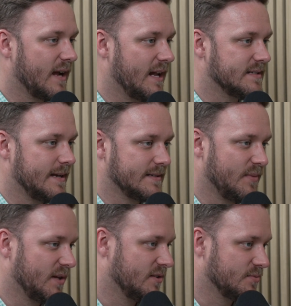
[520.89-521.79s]
got to take to
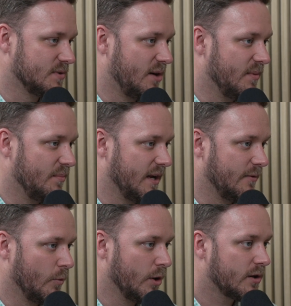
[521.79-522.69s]
make this retirement
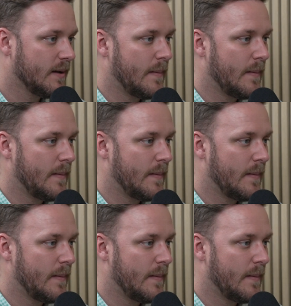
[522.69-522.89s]
plan work.